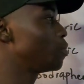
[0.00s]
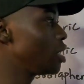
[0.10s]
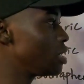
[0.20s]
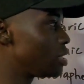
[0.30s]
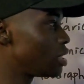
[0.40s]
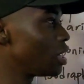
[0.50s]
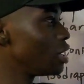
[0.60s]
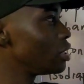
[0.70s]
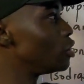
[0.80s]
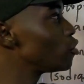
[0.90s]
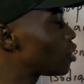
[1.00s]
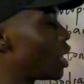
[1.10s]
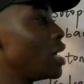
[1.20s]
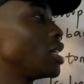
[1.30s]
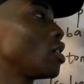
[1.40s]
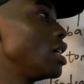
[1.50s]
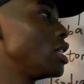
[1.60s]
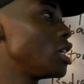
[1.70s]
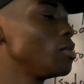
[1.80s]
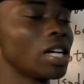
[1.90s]
Please, the nuclide is actually the
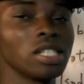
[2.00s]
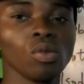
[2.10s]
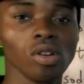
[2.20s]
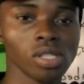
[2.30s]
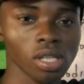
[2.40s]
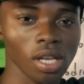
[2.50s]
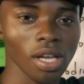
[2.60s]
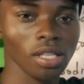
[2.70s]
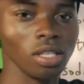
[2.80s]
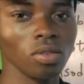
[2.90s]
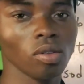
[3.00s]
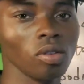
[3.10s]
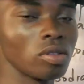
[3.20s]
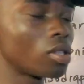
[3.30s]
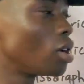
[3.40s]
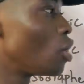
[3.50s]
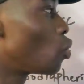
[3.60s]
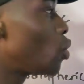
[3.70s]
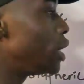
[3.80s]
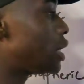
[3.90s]
same thing as the what? The nucleus,
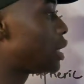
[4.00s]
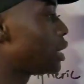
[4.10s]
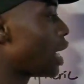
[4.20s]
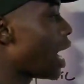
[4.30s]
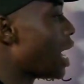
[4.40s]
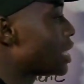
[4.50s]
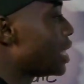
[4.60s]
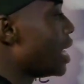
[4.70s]
which has